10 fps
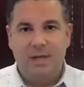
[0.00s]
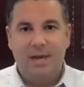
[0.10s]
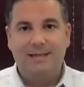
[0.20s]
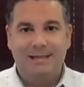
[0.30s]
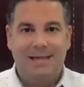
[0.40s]

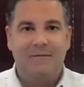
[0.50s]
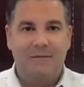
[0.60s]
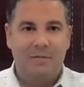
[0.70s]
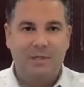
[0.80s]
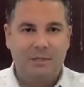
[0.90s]
at the end of
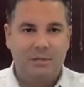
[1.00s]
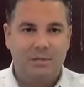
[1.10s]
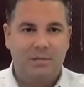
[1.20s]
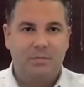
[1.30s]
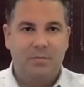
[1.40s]
the
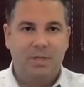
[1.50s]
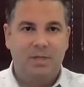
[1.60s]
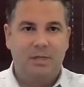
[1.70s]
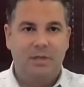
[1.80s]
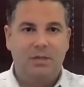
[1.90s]
business,
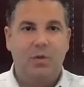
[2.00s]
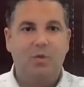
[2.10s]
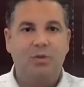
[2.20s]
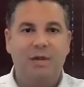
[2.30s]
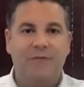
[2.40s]
but it's
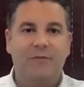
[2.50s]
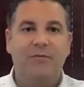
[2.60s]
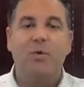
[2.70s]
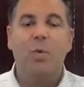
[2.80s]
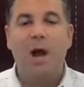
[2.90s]
also never
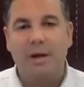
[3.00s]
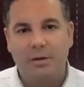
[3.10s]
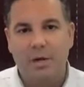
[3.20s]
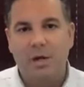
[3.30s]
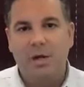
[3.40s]

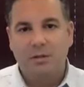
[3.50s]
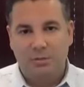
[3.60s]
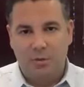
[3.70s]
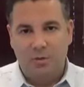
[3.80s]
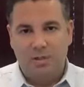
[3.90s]
required
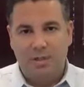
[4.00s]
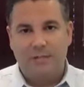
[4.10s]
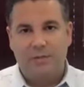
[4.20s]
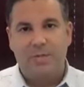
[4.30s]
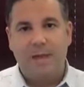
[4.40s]
to go the
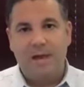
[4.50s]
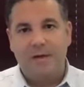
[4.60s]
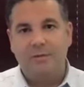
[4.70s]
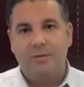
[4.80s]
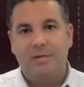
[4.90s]
extra
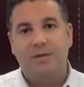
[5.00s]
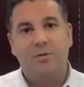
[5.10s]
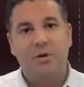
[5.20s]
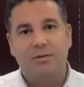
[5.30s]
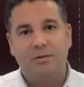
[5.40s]
mile as a
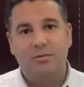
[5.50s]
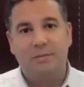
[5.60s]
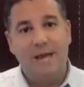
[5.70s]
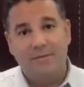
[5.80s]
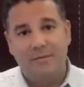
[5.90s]
realtor
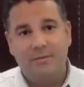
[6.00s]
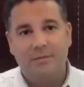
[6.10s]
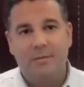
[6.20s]
ever.